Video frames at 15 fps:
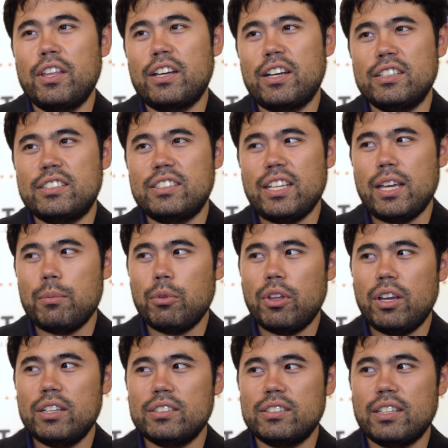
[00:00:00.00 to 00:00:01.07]
like I'd
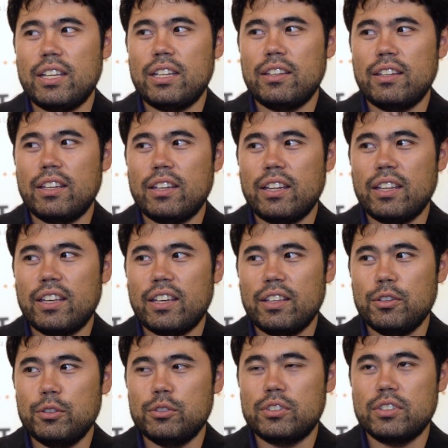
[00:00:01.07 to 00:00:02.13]
stabilized, then like I
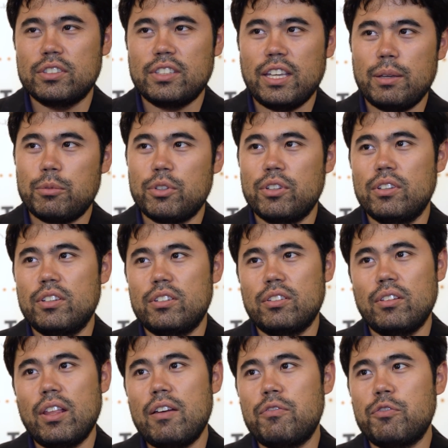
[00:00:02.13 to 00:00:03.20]
lose this game
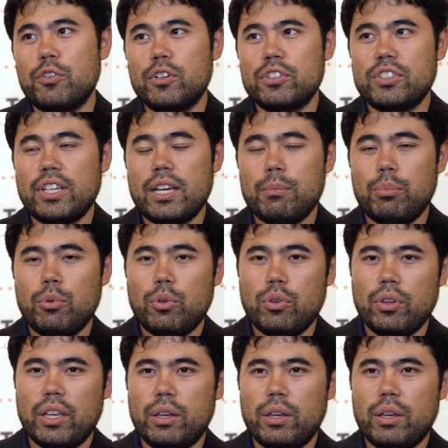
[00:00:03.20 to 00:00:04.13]
to Lev, for example.